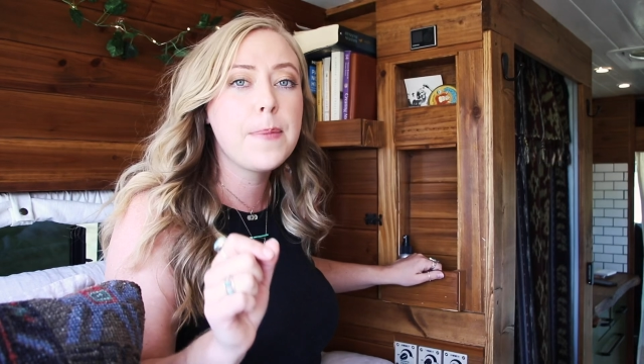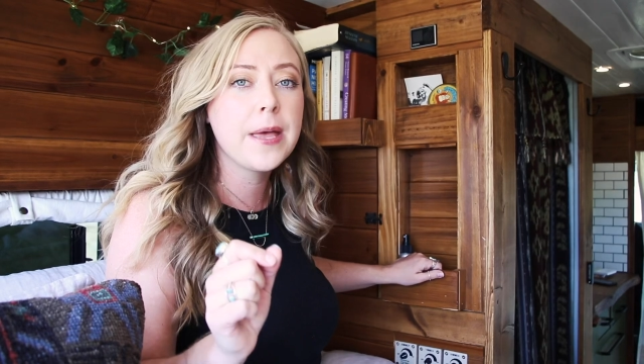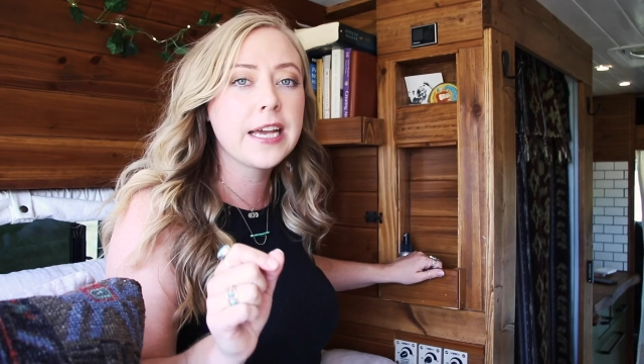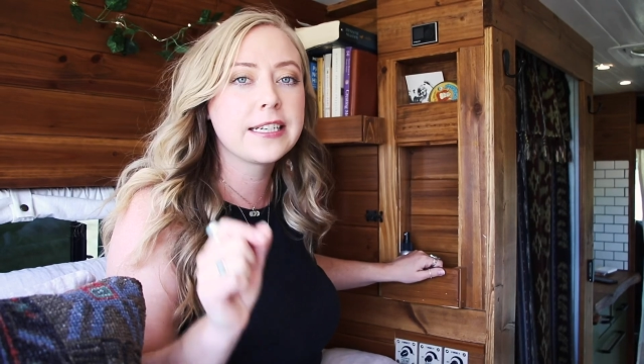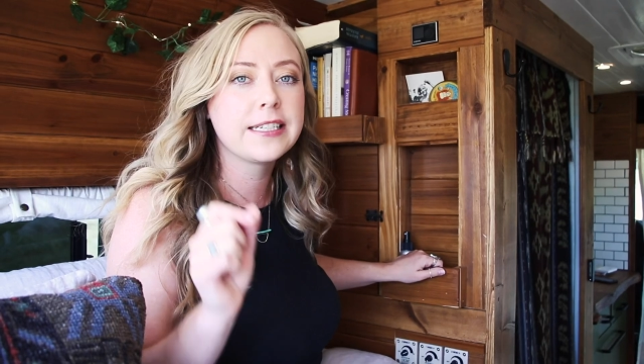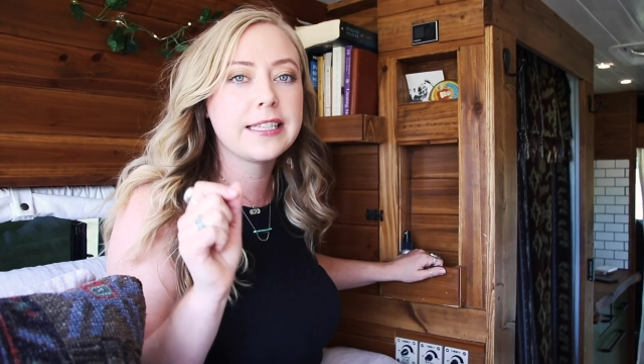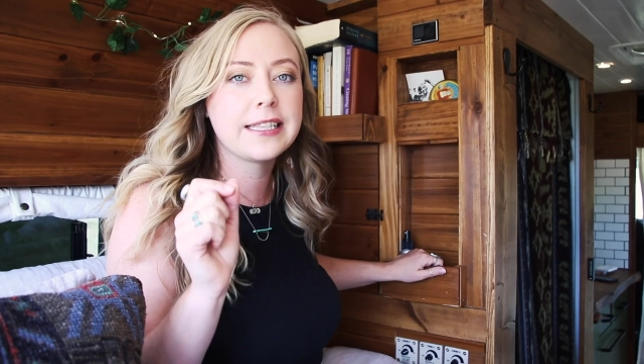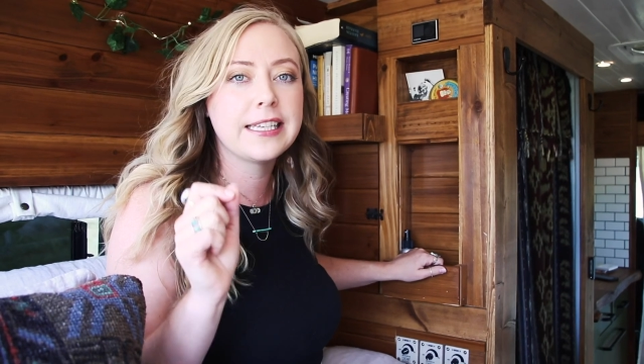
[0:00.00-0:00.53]

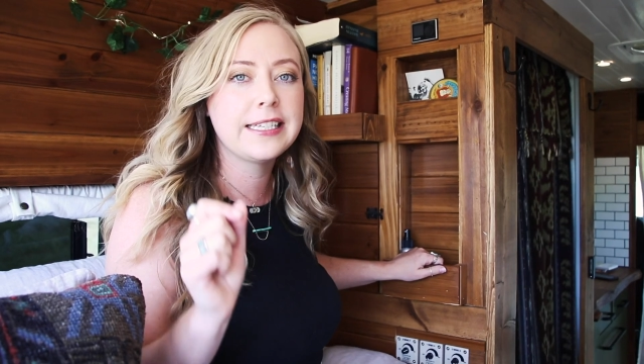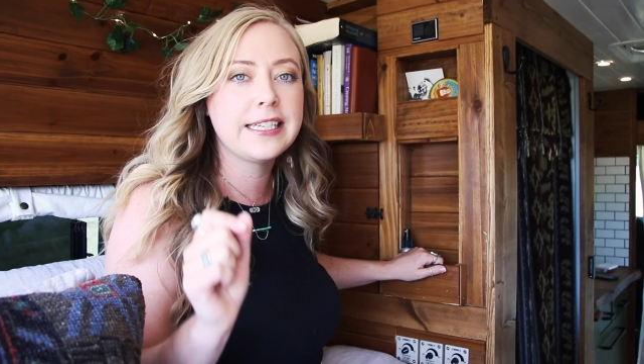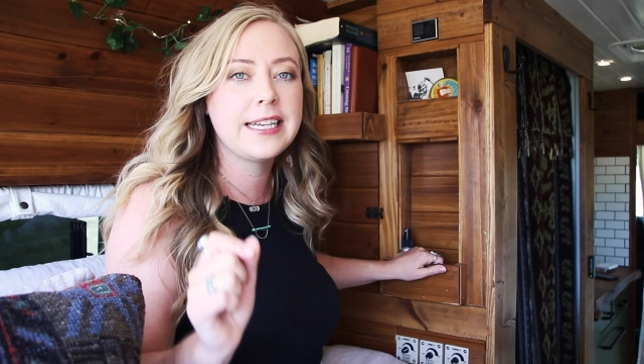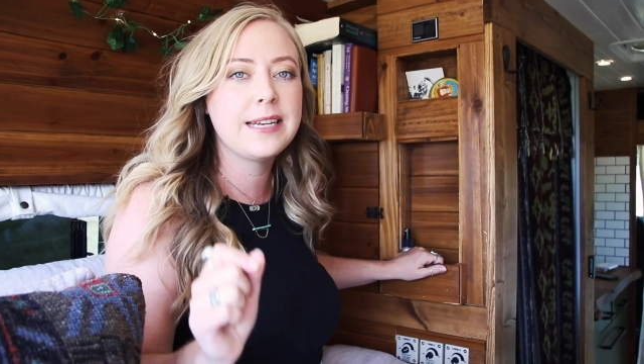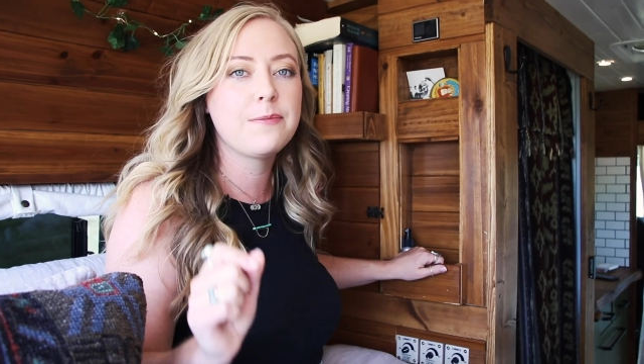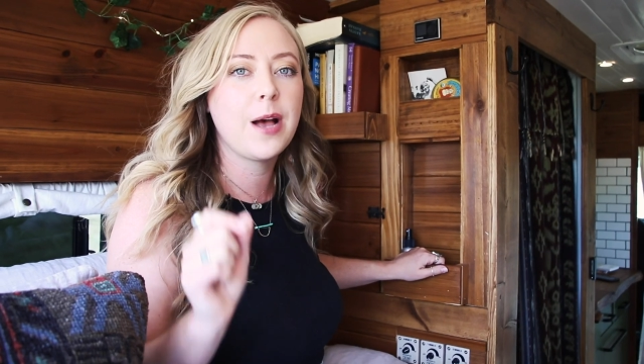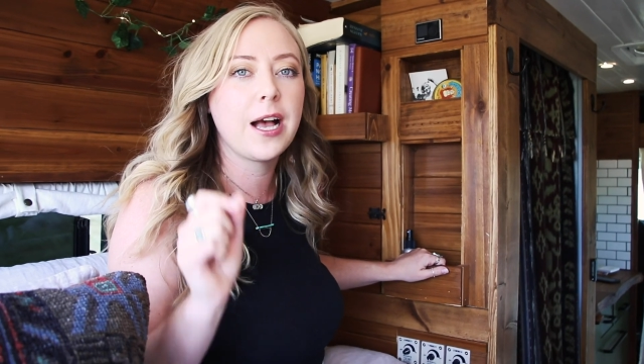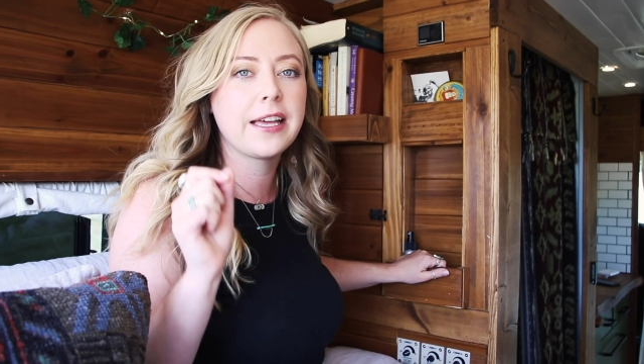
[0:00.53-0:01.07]
picked the
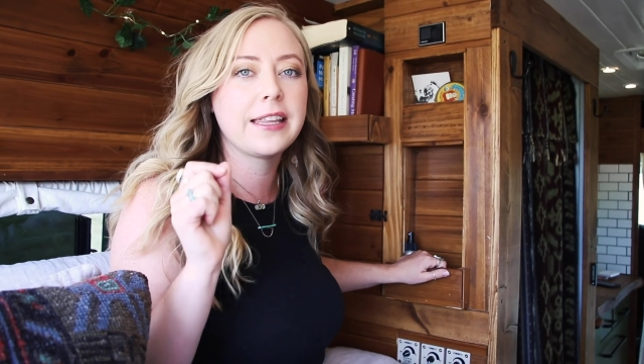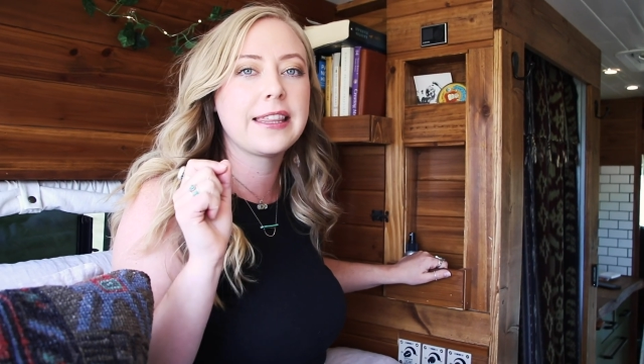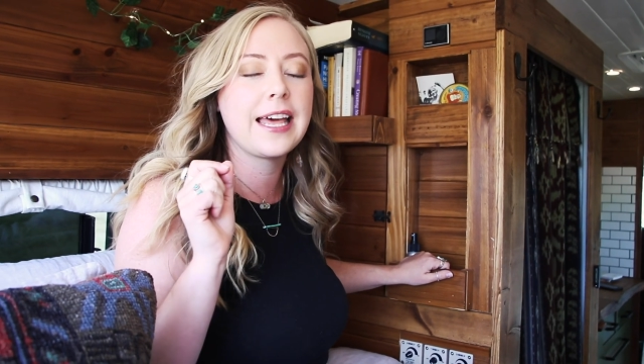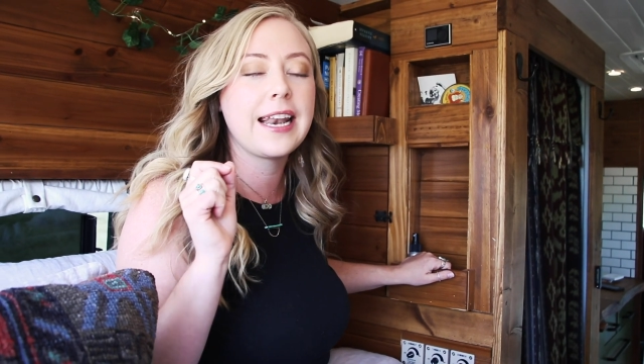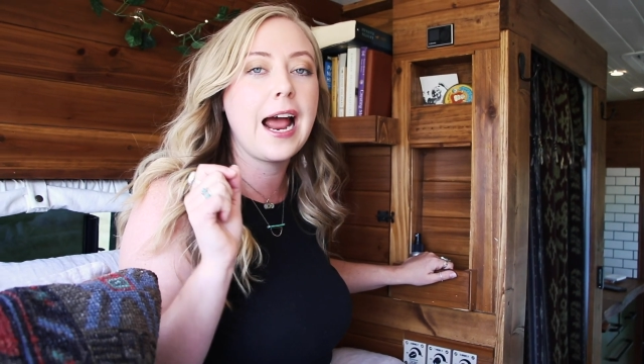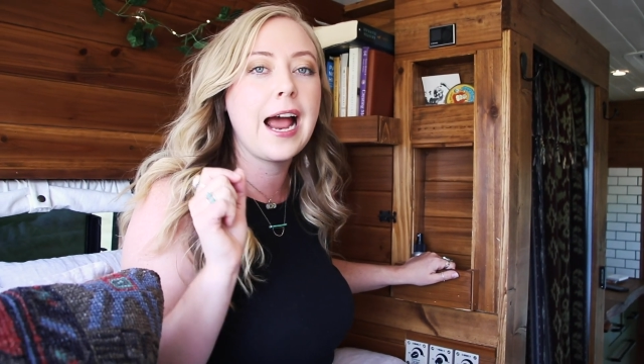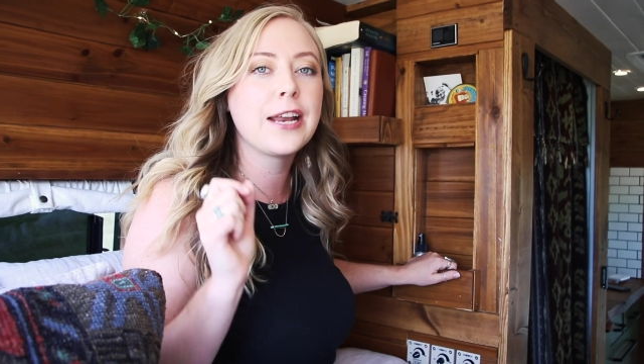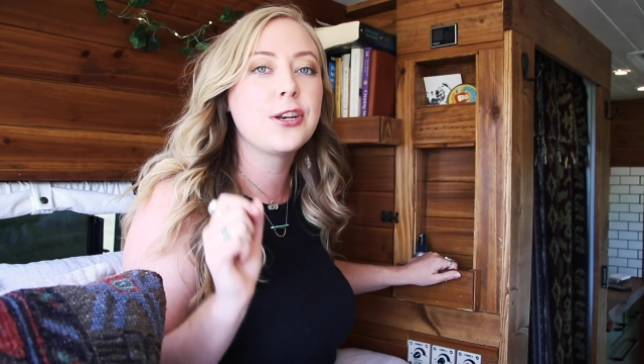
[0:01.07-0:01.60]
tea mug
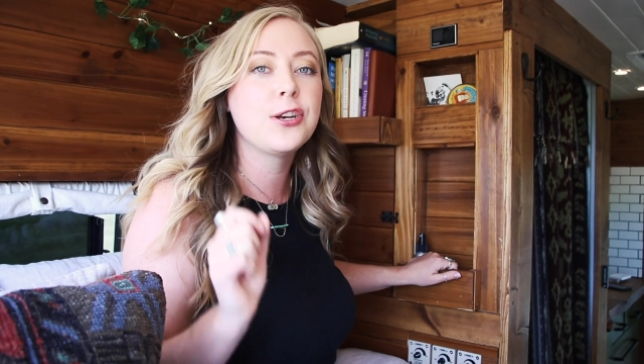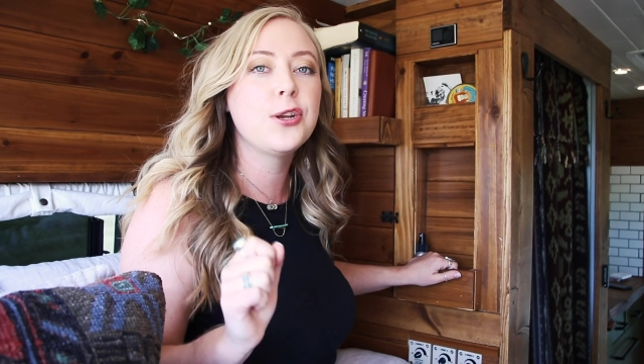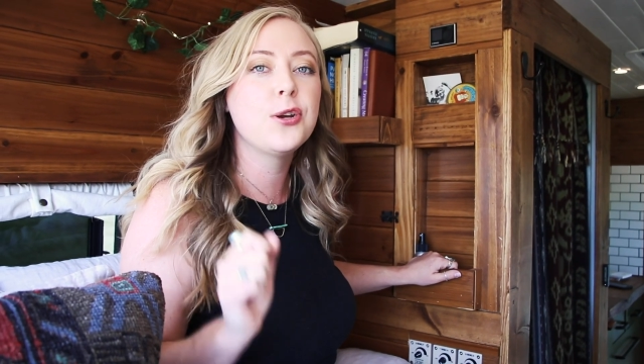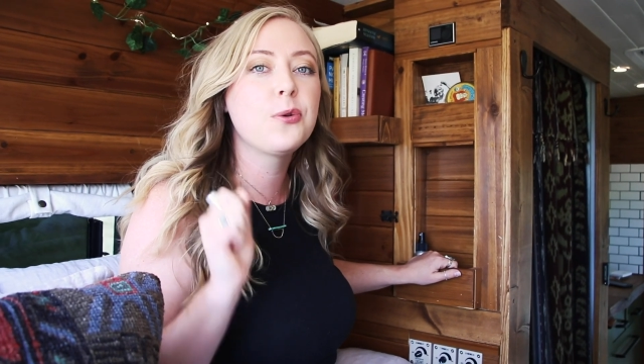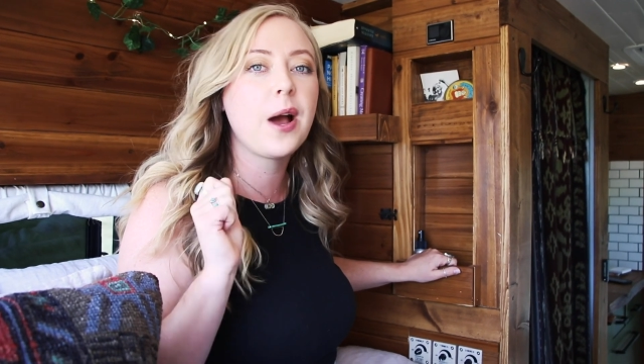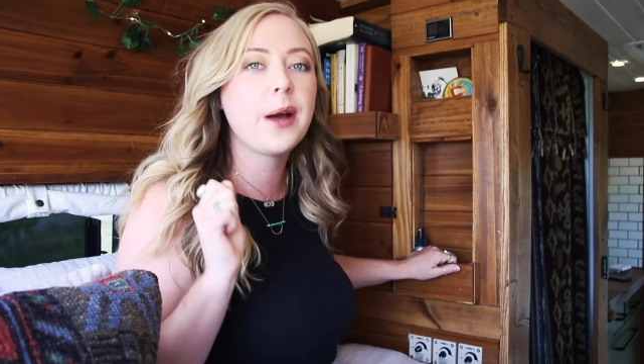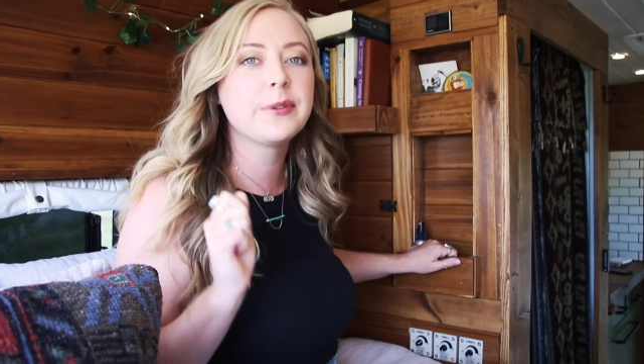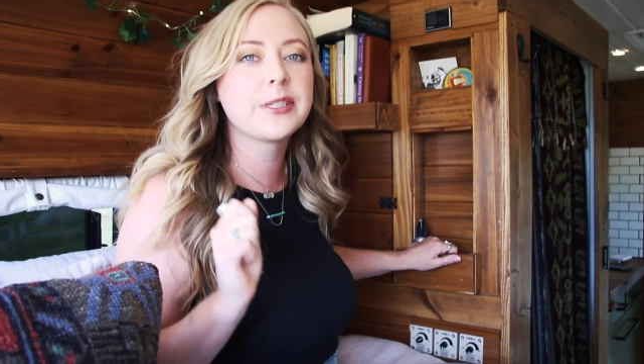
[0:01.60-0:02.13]
that I
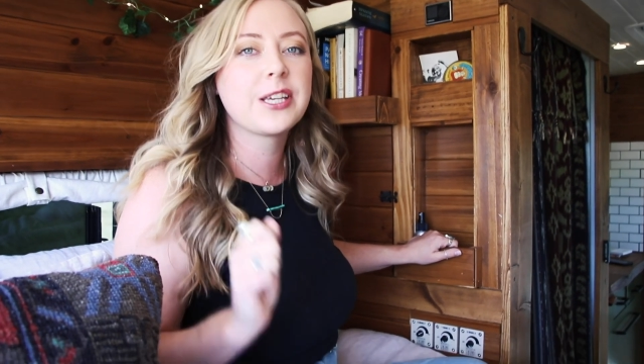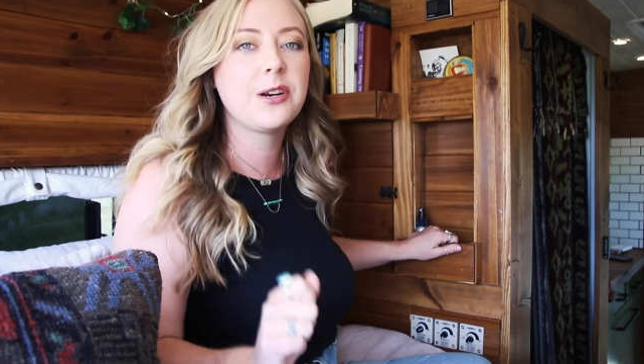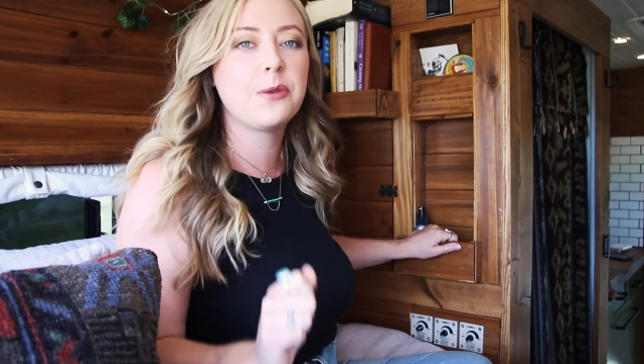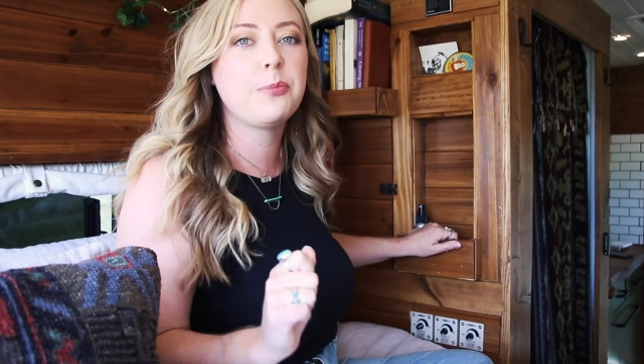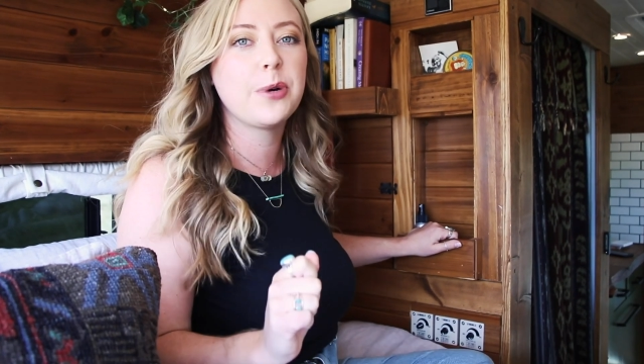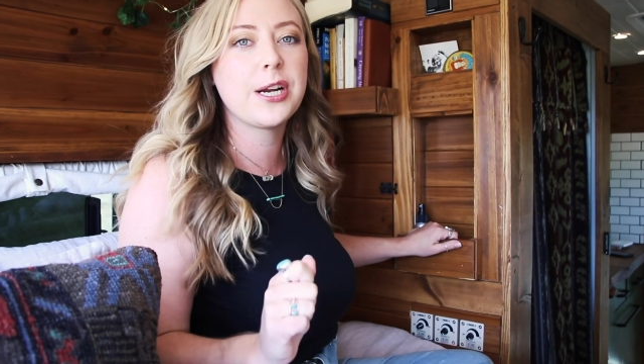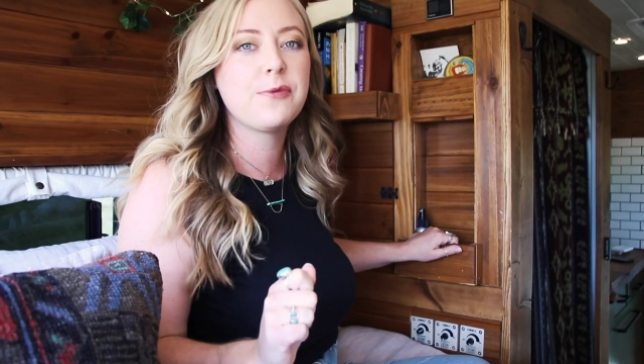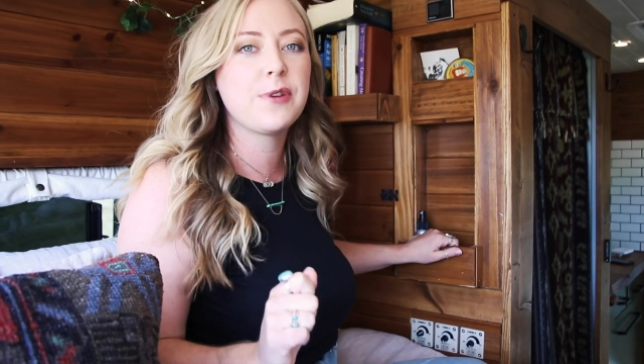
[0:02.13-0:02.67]
knew I was gonna
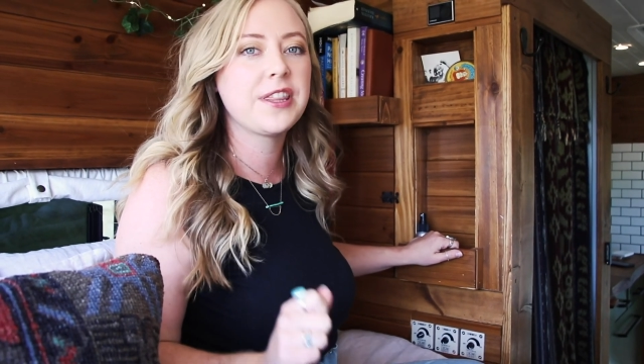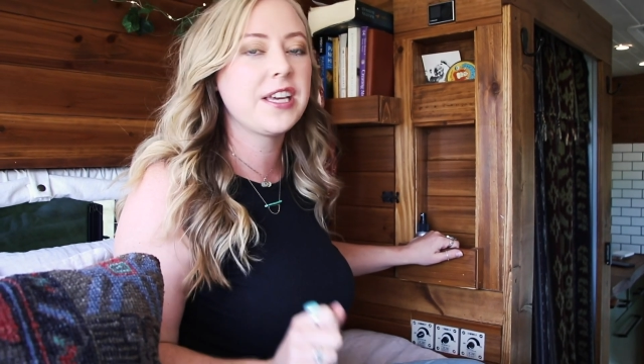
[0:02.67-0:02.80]
bring with